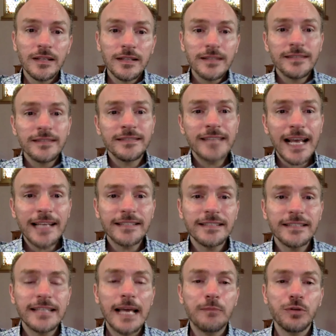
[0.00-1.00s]
This is 2
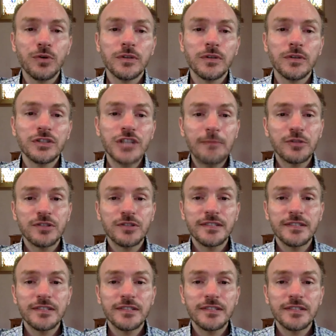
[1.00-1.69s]
Samuel chapter